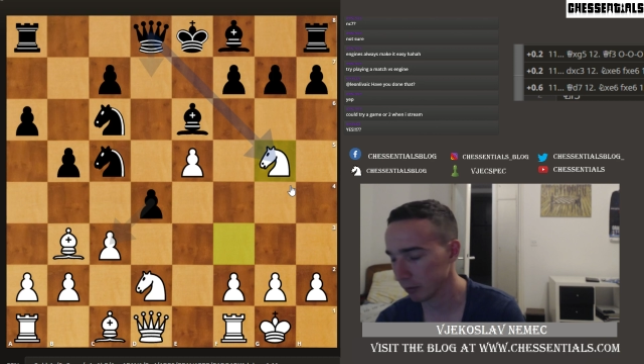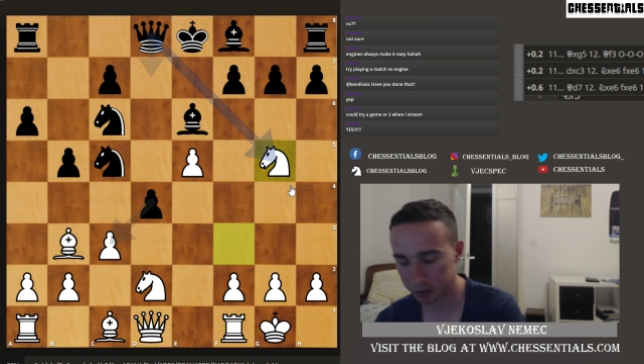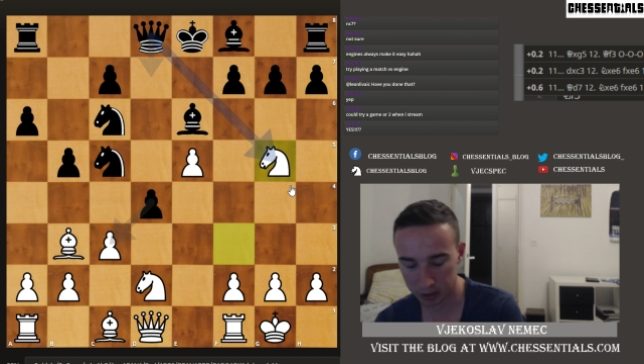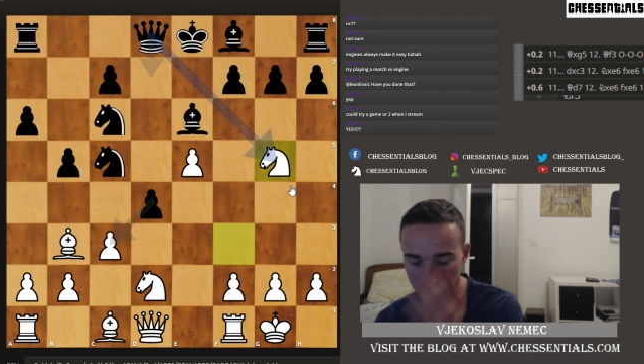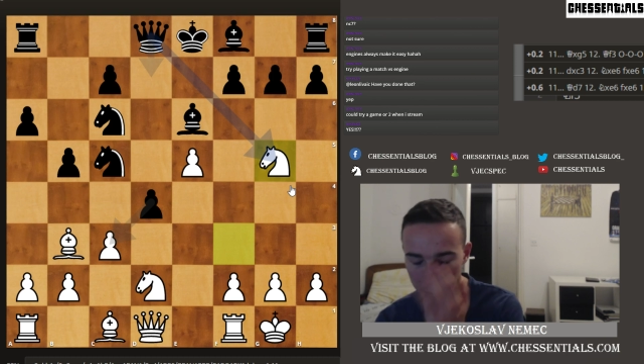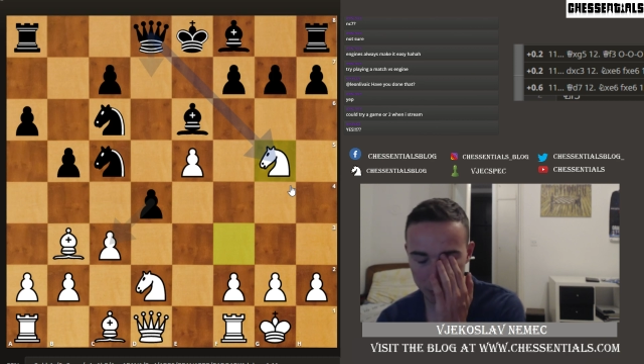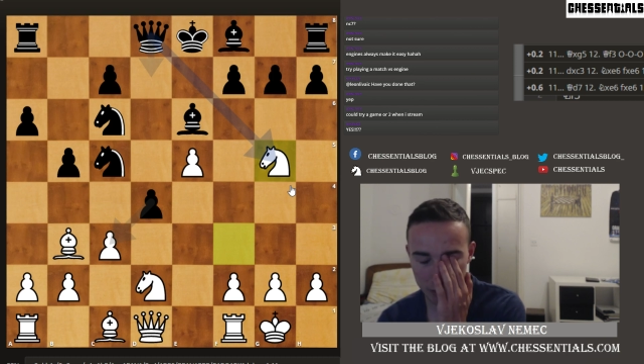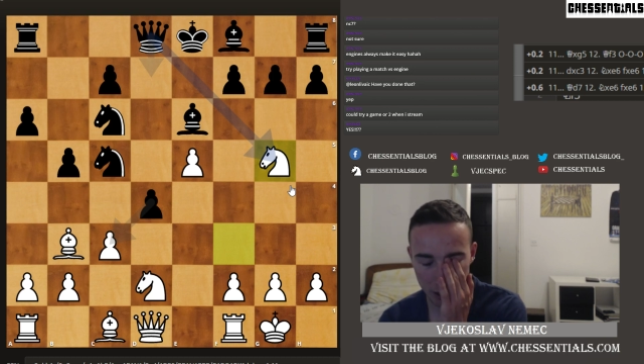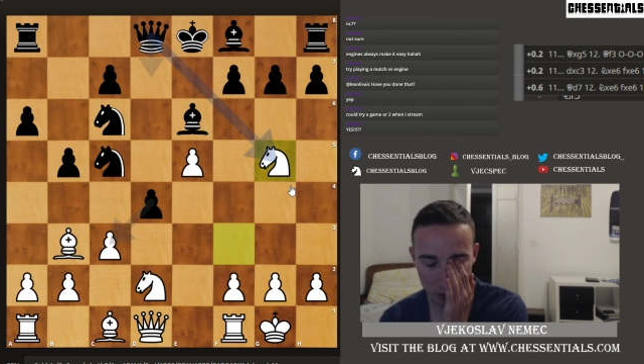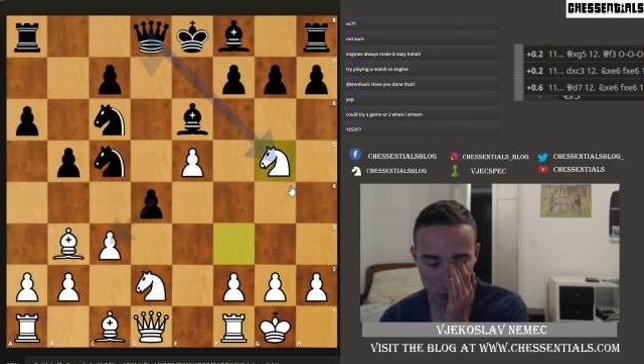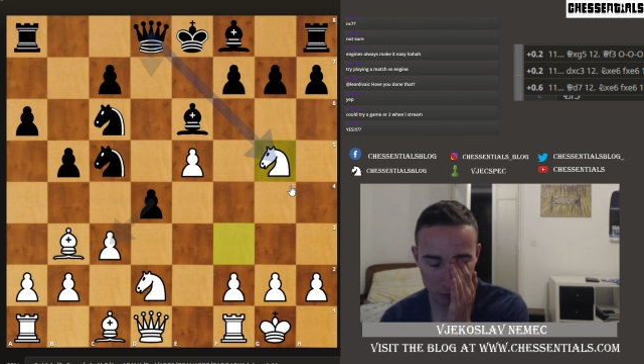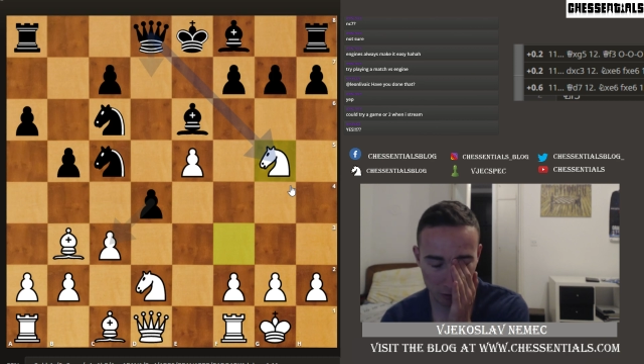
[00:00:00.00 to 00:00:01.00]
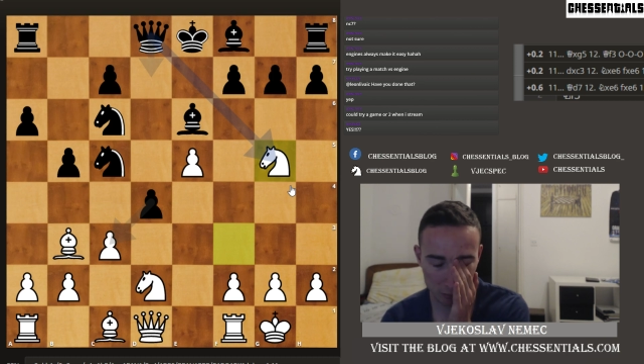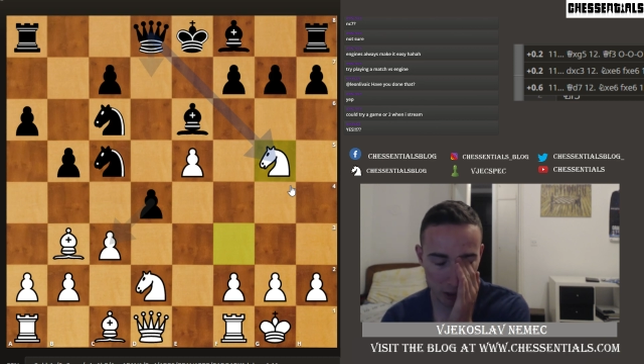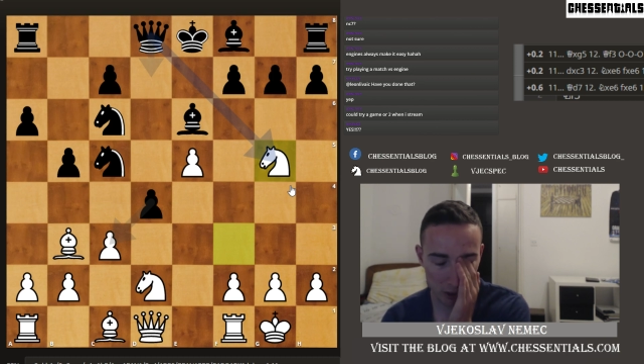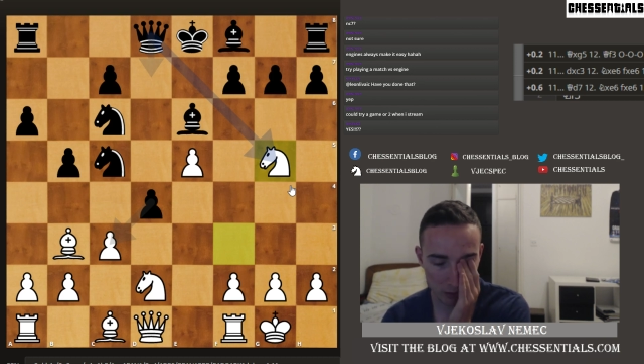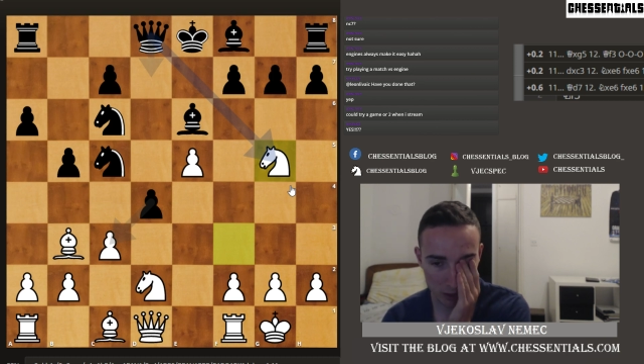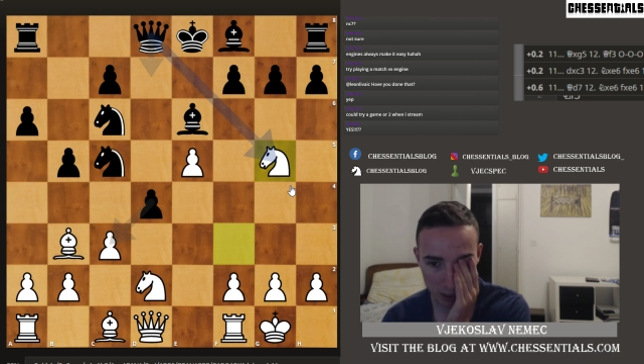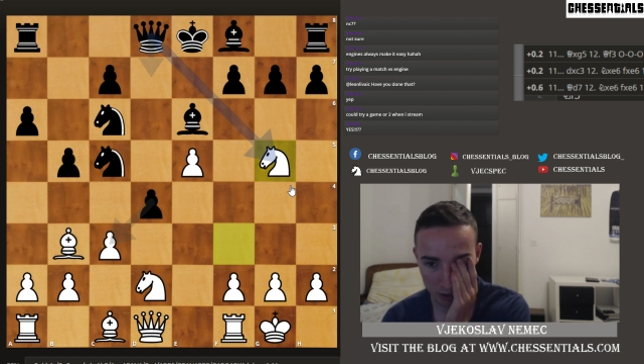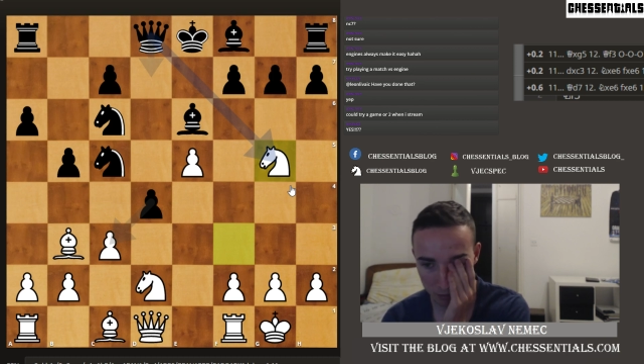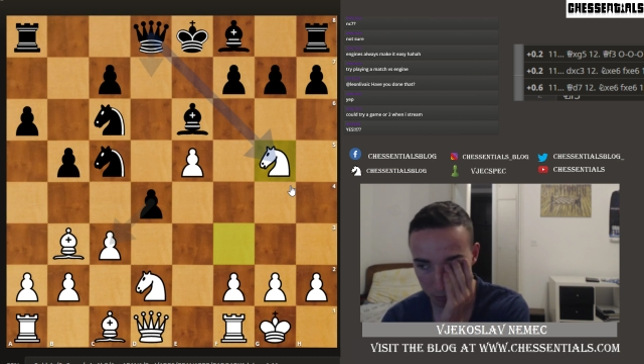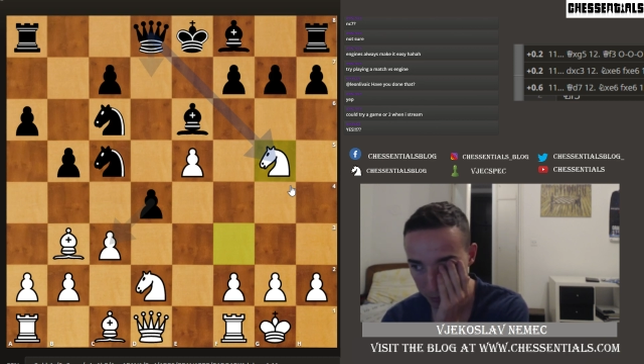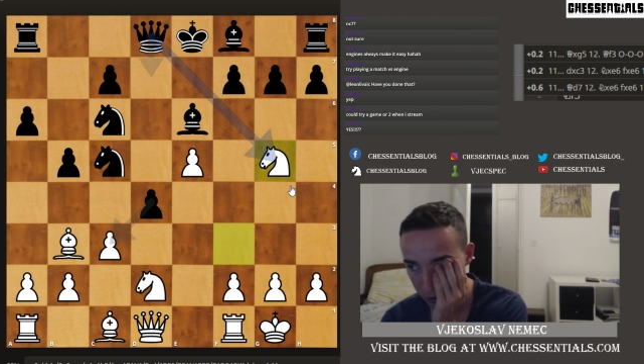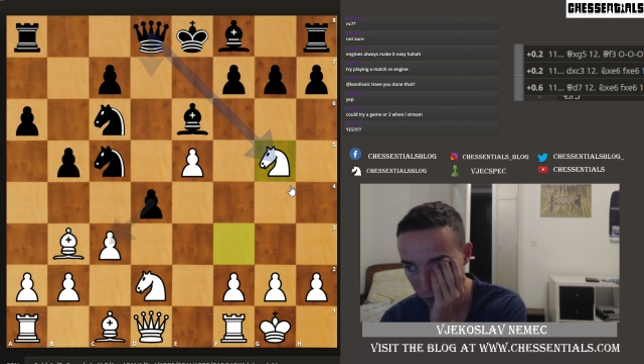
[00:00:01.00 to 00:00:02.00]
the game 10 of Kasparov Anand
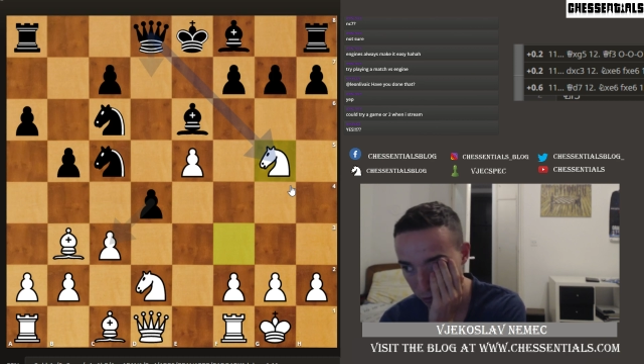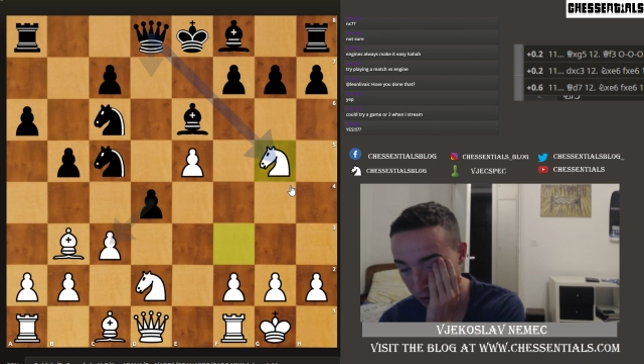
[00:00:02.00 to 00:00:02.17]
match in